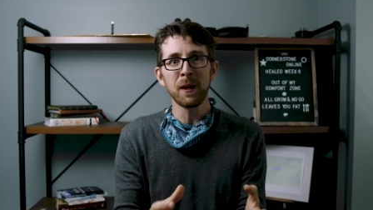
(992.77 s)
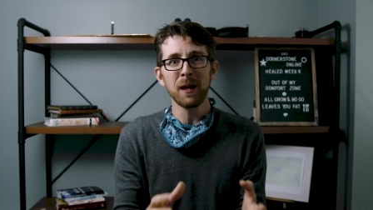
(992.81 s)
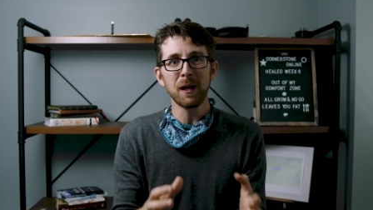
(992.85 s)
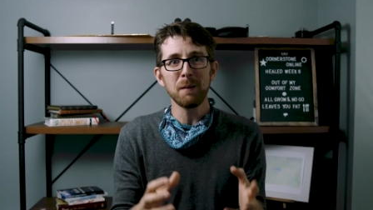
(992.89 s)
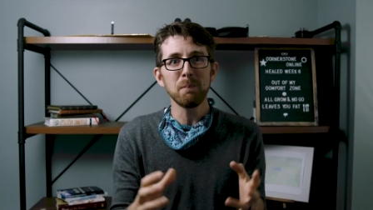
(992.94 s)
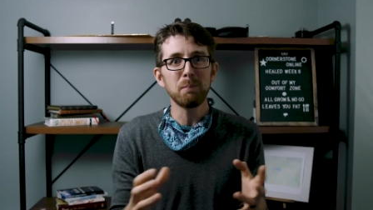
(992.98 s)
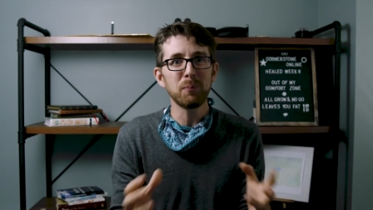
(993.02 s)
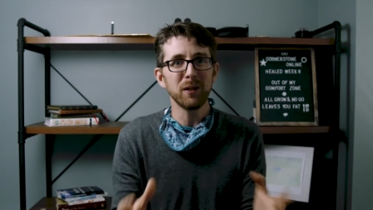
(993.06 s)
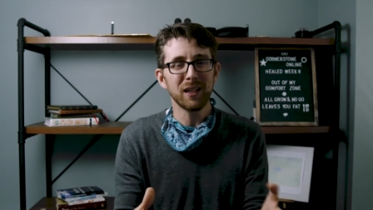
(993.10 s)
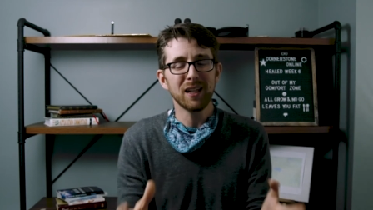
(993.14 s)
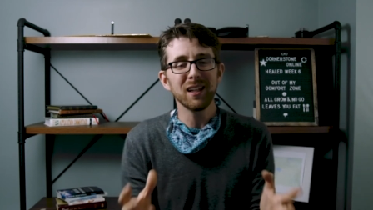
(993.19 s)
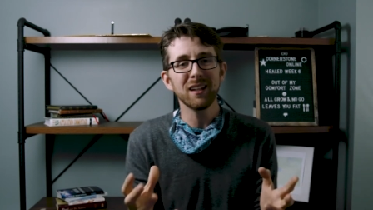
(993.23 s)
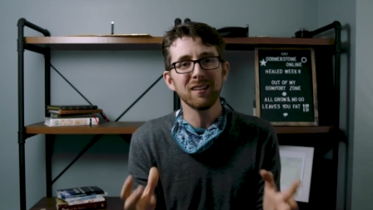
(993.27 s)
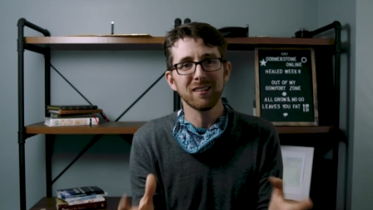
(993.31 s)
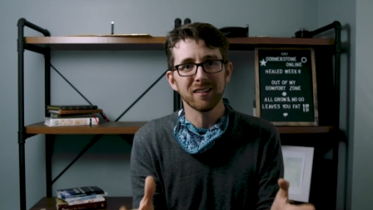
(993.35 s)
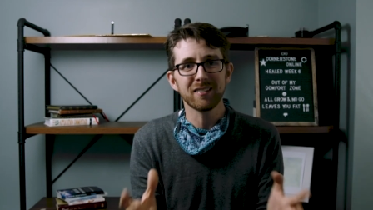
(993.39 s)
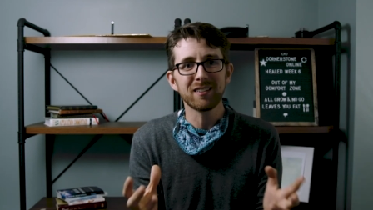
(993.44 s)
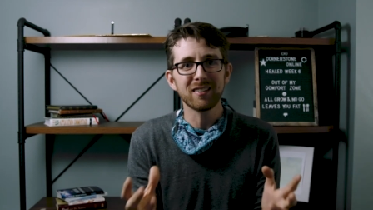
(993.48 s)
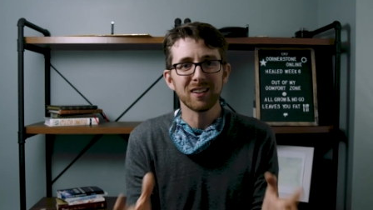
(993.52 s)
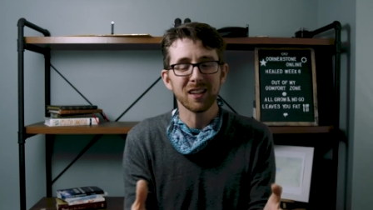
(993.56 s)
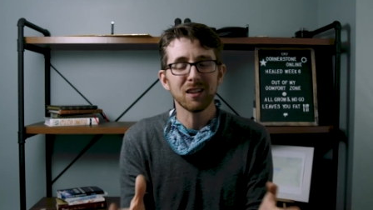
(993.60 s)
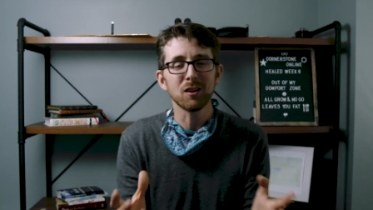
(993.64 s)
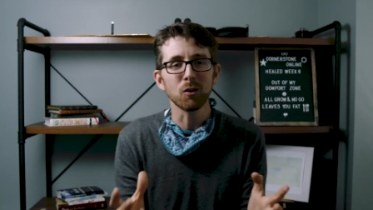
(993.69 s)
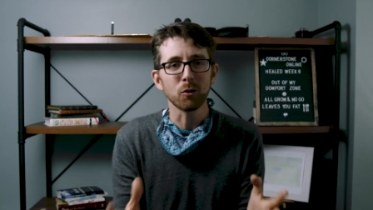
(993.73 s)
and begin to
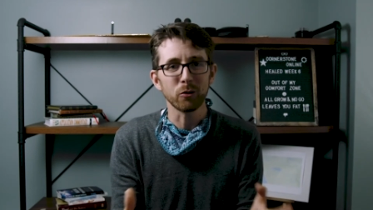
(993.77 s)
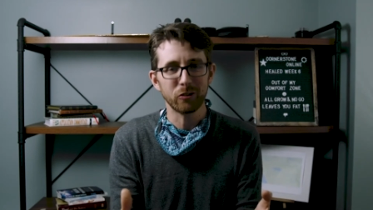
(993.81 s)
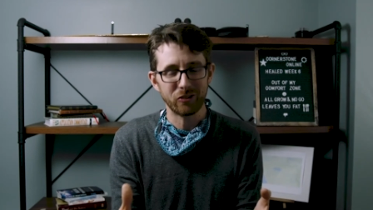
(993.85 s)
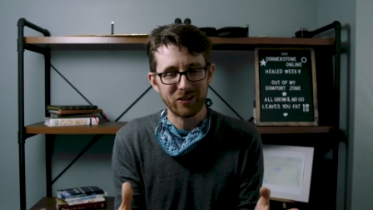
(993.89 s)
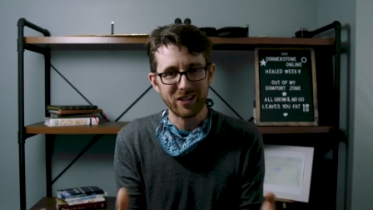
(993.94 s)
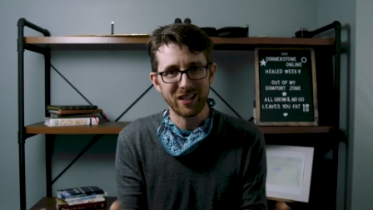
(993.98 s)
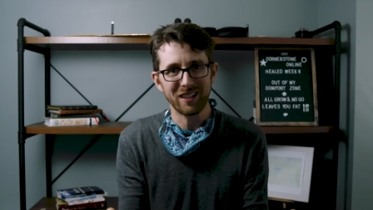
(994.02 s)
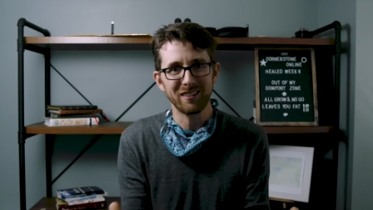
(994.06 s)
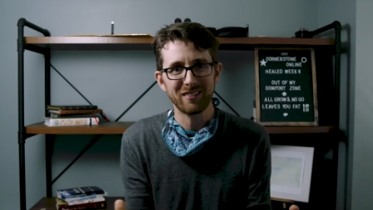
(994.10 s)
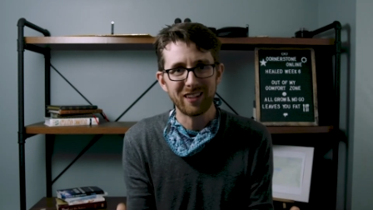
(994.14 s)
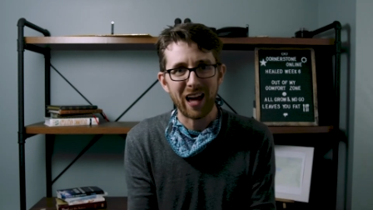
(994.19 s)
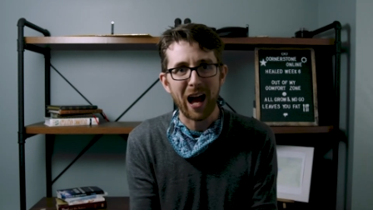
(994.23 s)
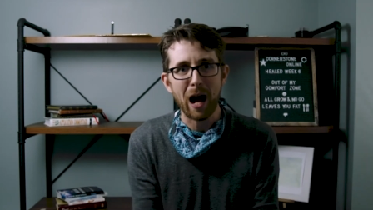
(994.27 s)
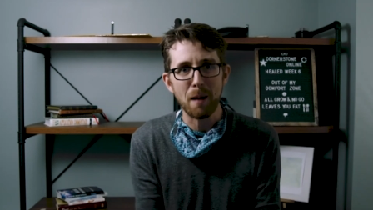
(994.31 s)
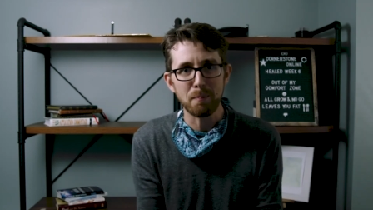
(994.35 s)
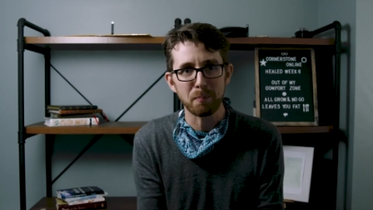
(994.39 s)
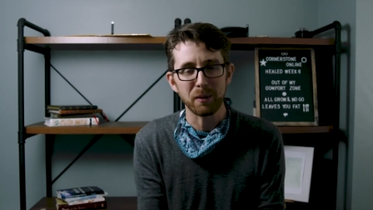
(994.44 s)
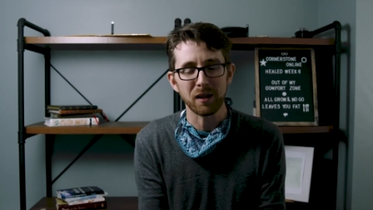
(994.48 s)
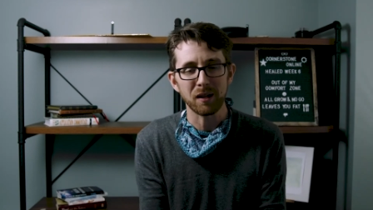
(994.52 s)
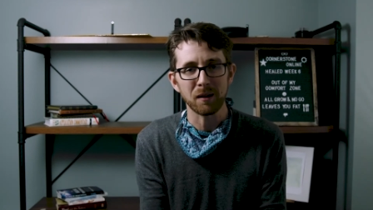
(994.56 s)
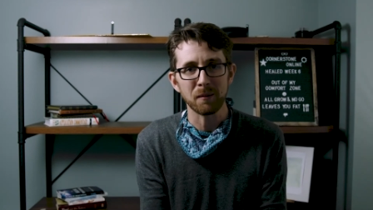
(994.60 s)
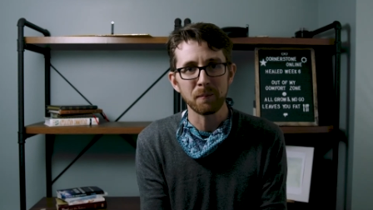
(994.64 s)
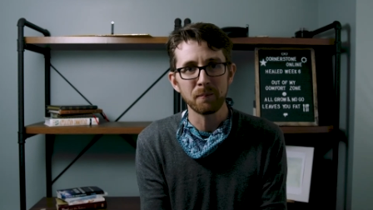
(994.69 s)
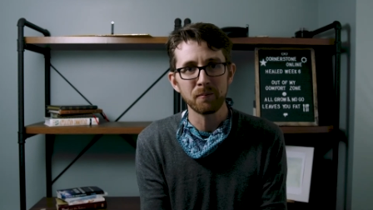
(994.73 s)
see those things
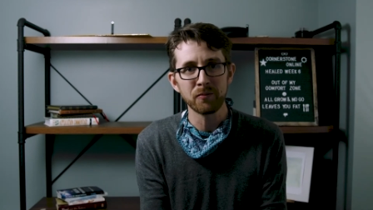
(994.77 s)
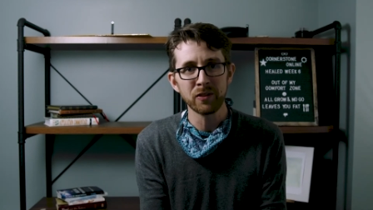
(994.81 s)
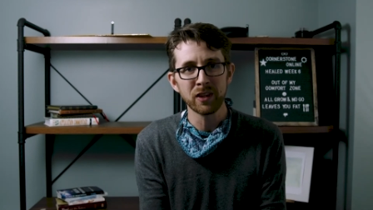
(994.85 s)
happen.